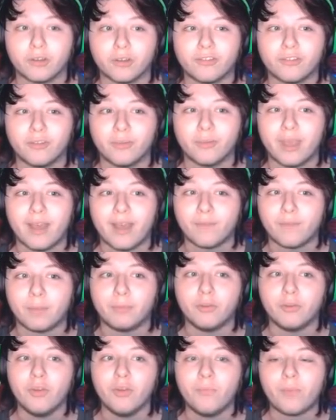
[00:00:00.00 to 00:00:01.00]
So we have the
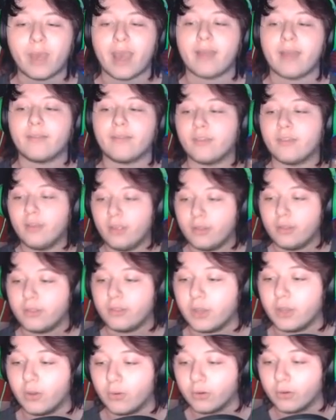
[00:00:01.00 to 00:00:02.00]
blue pants, the
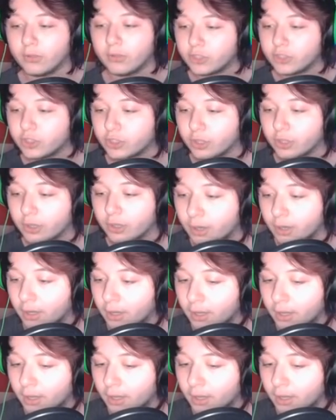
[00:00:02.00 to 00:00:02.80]
orange shirt.